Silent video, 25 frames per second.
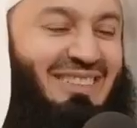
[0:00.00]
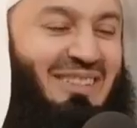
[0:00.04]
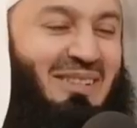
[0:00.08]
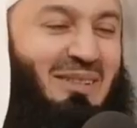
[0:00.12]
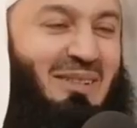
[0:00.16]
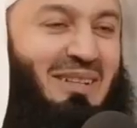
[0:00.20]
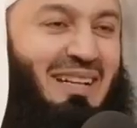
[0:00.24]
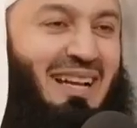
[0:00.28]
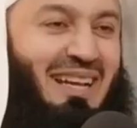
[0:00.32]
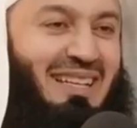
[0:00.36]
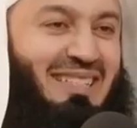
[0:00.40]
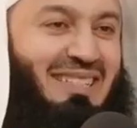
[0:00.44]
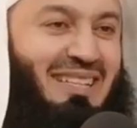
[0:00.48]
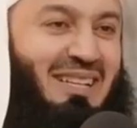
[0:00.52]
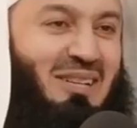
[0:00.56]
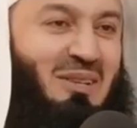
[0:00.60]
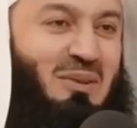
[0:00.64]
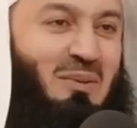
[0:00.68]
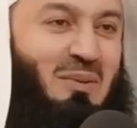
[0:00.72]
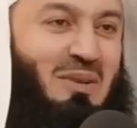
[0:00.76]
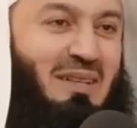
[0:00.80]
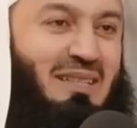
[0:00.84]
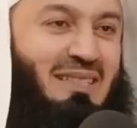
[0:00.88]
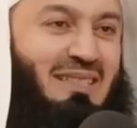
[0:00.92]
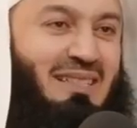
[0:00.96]
But look, I tell
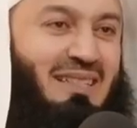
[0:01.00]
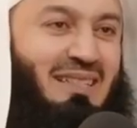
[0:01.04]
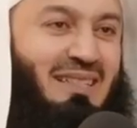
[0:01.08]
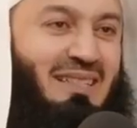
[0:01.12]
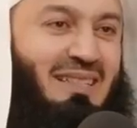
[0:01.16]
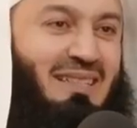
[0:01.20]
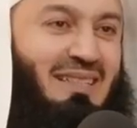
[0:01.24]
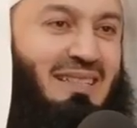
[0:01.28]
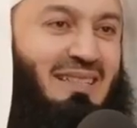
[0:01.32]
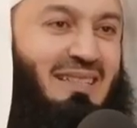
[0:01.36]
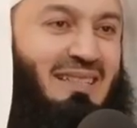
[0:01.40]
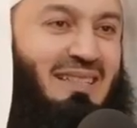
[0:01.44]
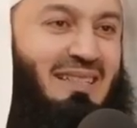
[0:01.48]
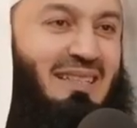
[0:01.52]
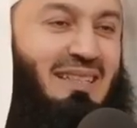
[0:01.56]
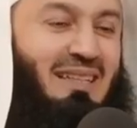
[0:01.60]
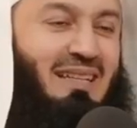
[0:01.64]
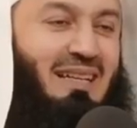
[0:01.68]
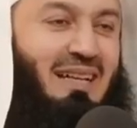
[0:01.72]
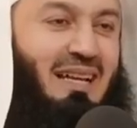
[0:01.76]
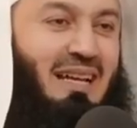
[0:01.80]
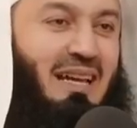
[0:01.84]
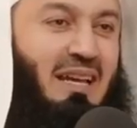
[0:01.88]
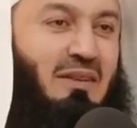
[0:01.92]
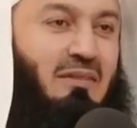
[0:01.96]
you what,
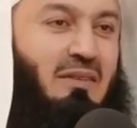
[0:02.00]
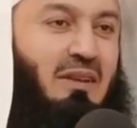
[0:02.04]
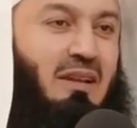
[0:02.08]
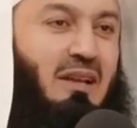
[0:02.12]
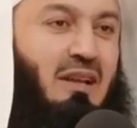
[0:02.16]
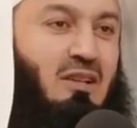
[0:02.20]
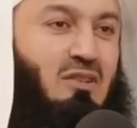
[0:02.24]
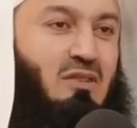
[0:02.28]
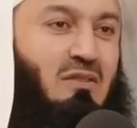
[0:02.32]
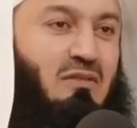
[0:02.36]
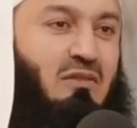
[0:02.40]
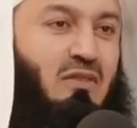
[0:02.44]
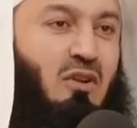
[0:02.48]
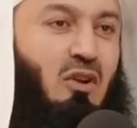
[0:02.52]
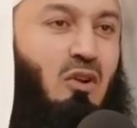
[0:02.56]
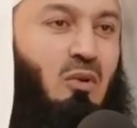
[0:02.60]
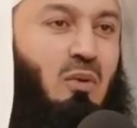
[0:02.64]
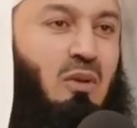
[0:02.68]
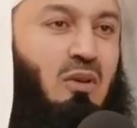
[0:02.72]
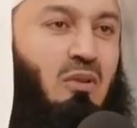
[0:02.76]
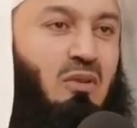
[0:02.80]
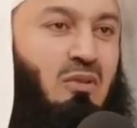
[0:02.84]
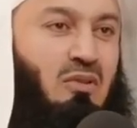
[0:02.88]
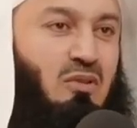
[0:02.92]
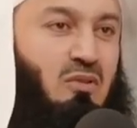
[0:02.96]
I have a larger
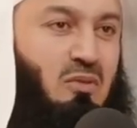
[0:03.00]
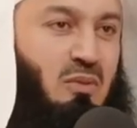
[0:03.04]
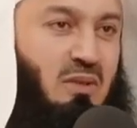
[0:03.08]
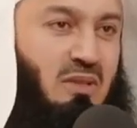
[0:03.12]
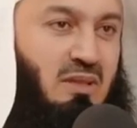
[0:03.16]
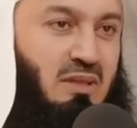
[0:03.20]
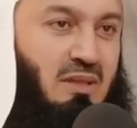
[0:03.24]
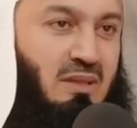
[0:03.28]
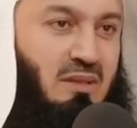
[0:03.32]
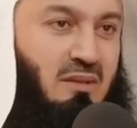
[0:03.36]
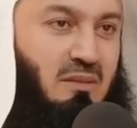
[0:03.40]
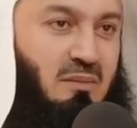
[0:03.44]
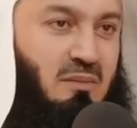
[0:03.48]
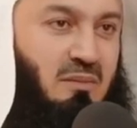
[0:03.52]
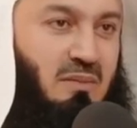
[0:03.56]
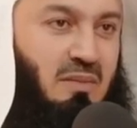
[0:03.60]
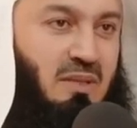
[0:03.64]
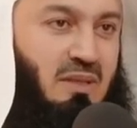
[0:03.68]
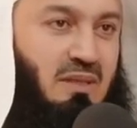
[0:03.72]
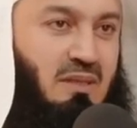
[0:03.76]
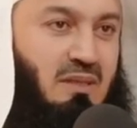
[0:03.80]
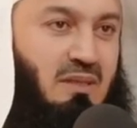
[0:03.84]
following on Twitter, but